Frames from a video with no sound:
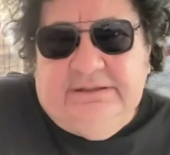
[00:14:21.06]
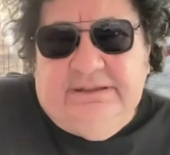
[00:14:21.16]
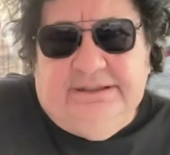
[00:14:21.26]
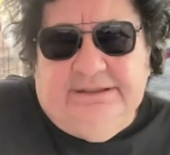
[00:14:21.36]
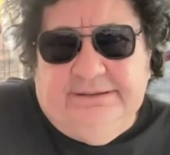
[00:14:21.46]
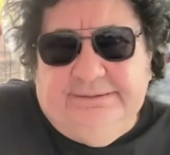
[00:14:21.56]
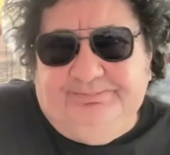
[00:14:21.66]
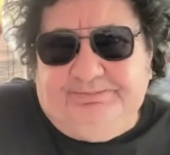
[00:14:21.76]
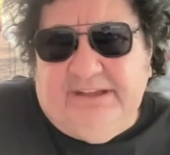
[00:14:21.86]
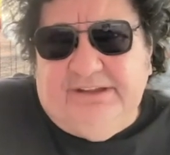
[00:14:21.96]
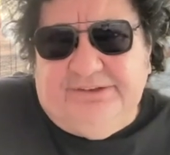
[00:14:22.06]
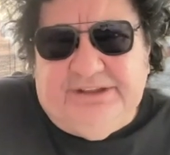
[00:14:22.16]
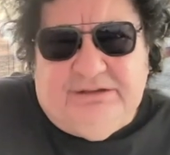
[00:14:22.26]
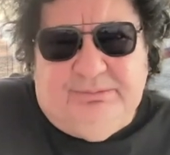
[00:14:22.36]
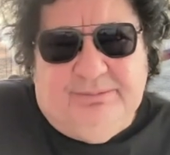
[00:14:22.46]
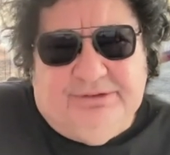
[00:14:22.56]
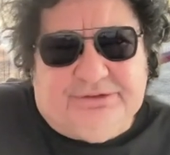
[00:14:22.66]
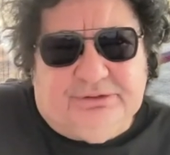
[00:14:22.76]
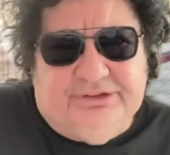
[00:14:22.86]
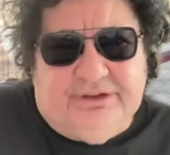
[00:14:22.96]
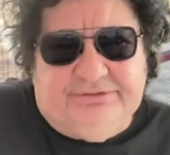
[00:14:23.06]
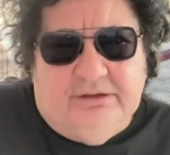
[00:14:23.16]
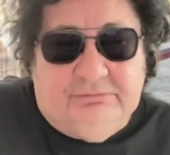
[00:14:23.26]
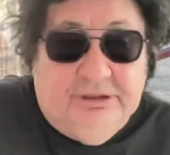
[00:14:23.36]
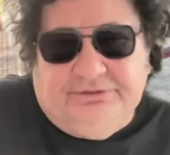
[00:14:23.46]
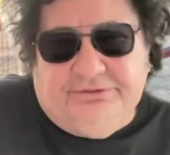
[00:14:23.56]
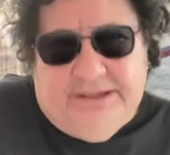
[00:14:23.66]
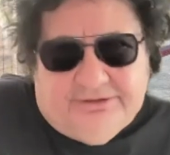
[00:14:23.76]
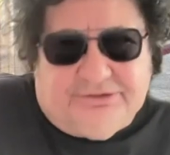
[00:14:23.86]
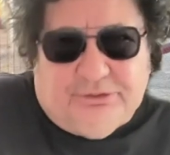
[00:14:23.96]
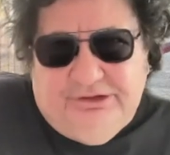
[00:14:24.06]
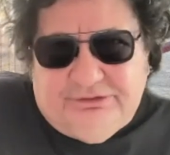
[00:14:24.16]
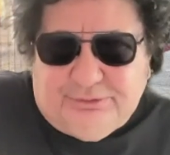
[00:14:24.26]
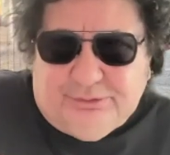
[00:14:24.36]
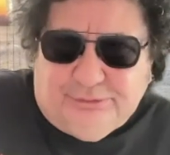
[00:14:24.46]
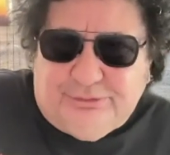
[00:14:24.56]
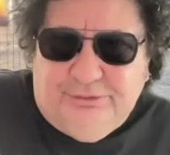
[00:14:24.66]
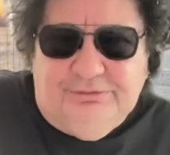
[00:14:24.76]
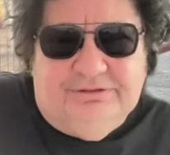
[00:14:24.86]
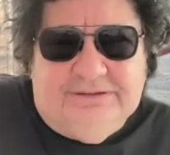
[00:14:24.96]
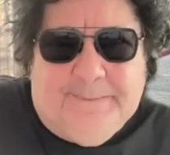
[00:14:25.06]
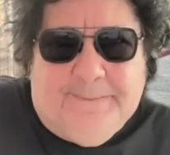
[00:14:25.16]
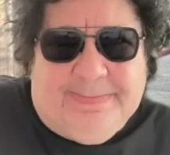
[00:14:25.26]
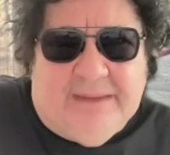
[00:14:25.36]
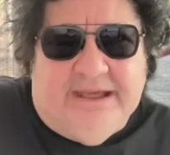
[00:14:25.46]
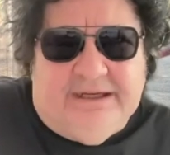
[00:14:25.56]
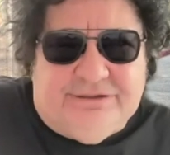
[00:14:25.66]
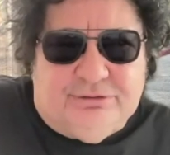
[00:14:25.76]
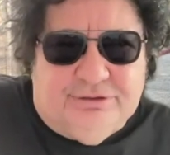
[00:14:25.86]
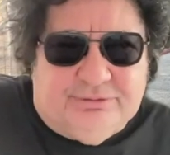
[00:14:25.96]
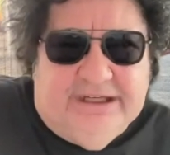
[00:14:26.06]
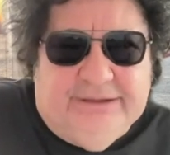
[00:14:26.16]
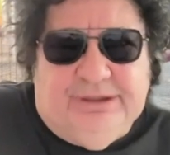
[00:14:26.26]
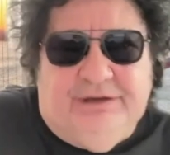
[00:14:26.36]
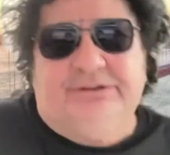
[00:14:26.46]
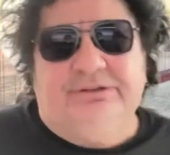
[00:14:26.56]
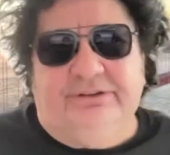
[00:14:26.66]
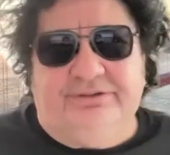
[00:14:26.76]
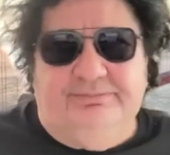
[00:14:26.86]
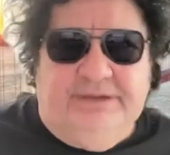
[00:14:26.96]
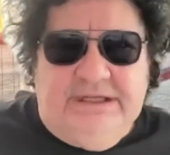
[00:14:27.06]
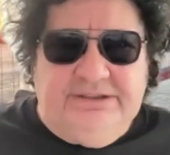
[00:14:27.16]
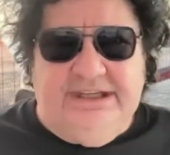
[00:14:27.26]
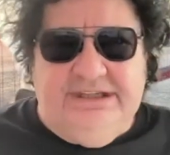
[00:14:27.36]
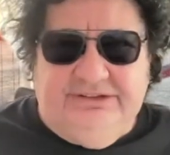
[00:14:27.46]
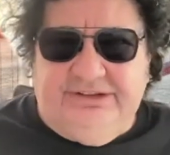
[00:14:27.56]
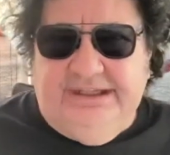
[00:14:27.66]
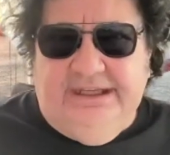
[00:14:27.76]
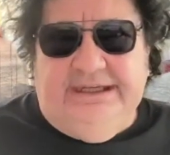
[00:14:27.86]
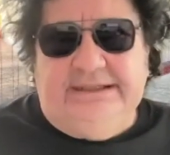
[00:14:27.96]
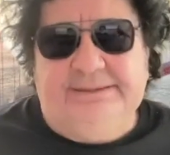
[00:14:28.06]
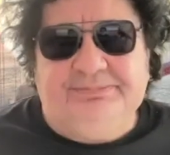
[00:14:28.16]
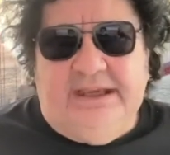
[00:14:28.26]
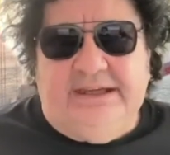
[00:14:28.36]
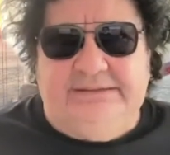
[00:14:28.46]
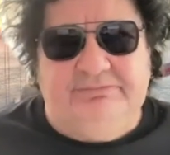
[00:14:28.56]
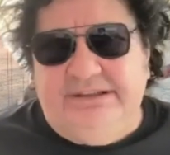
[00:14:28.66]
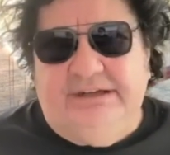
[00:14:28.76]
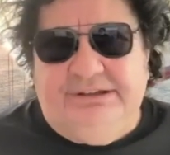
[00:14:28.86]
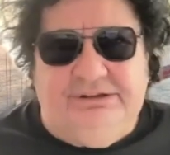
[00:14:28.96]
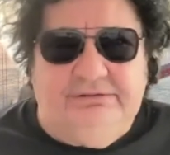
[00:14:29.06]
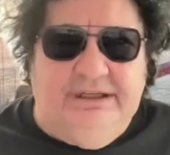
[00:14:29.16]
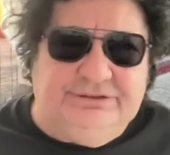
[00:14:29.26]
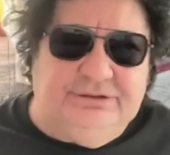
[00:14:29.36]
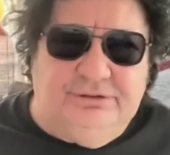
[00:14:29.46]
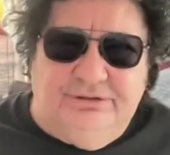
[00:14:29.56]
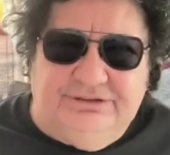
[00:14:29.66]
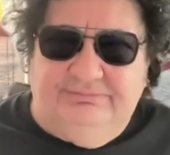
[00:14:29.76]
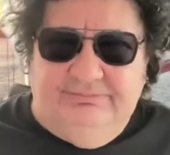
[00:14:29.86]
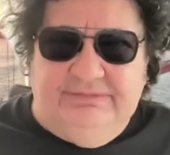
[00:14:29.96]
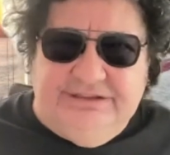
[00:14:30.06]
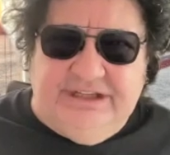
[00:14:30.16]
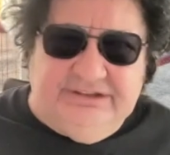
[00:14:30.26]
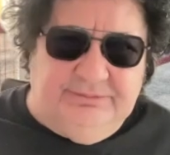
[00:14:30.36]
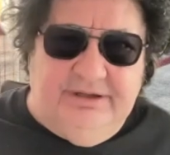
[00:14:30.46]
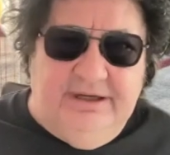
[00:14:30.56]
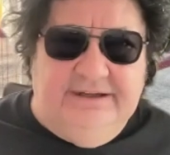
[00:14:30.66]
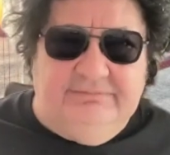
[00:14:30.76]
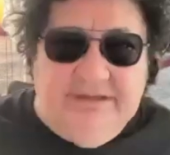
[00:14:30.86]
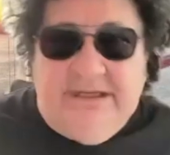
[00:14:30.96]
And I think you remember stories I've told, well, not stories, it's all true, about how George Wayne, when he returned from 10 years in LA, and he, you know, he knew Lyle George and Jackson Browne.